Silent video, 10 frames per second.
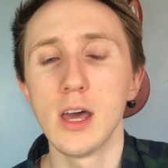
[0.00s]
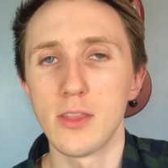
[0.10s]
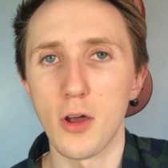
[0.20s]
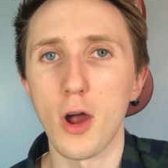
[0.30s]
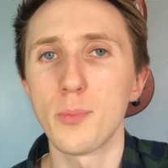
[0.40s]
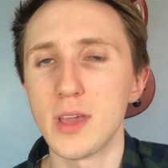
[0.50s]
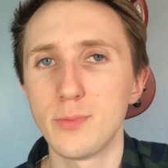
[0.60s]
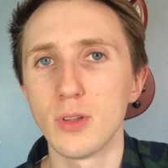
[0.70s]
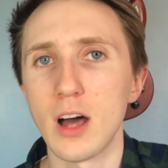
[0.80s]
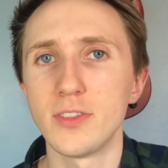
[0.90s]
There are
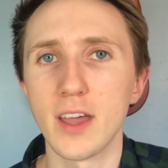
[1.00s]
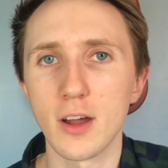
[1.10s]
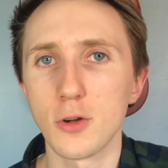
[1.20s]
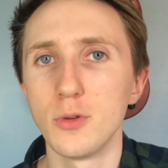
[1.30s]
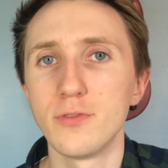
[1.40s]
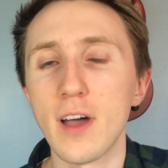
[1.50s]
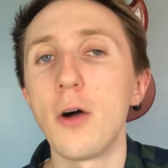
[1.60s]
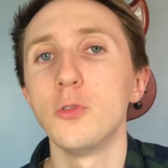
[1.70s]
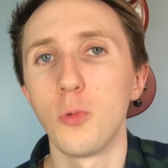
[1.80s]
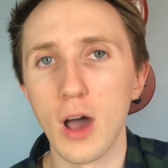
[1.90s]
people out there who have
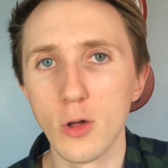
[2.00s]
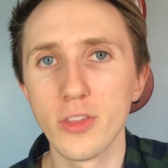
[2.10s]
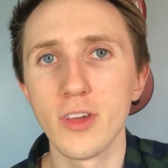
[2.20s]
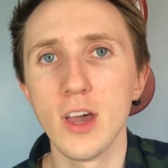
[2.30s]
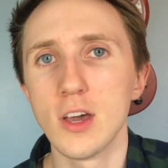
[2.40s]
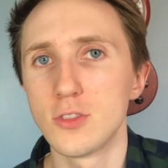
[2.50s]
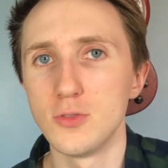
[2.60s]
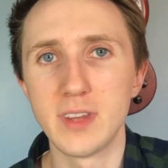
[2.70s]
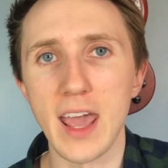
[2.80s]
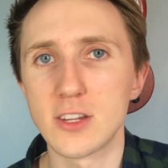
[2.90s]
found wealth through
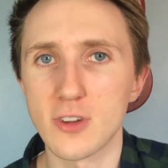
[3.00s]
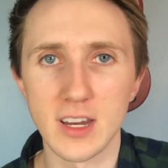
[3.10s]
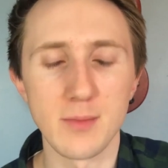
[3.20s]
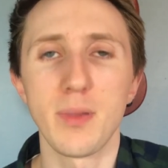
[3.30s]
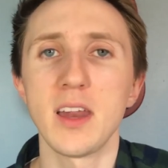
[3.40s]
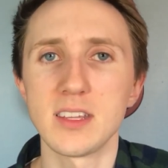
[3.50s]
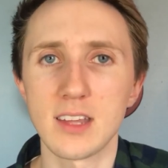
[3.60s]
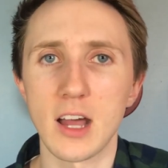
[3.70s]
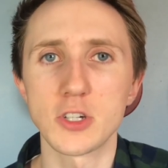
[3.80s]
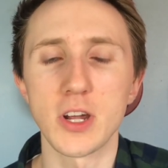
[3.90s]
day trading, penny
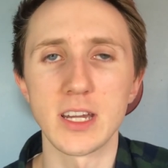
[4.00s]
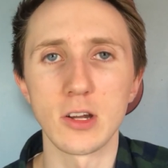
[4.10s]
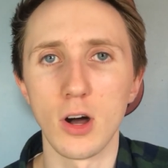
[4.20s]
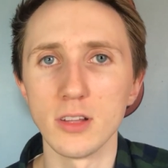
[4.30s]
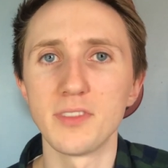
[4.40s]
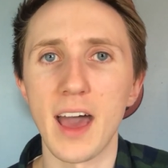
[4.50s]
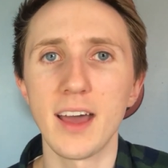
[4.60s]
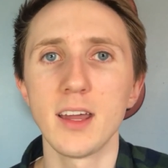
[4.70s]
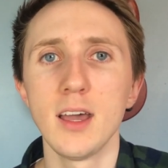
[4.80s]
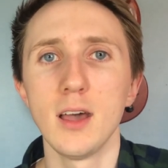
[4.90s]
stock trading, all of
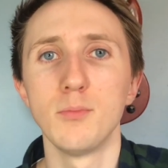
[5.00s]
that,